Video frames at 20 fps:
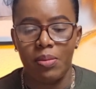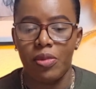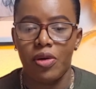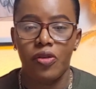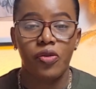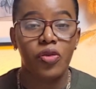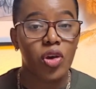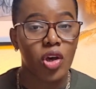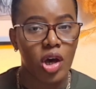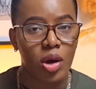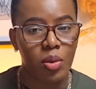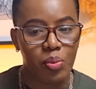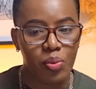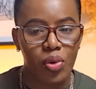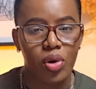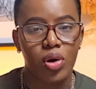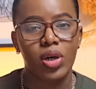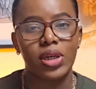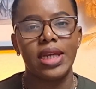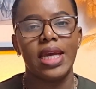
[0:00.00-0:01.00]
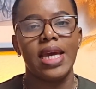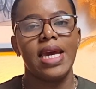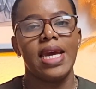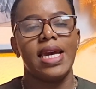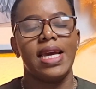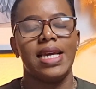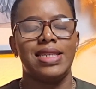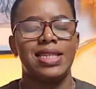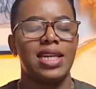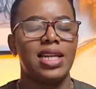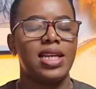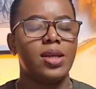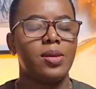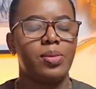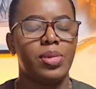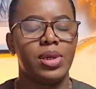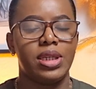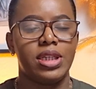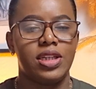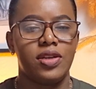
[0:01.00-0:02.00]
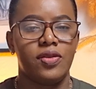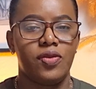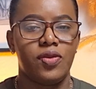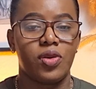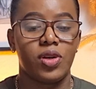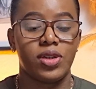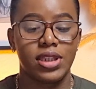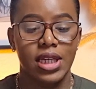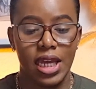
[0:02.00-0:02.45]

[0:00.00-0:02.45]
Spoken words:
But if you're abroad, it's a little bit difficult.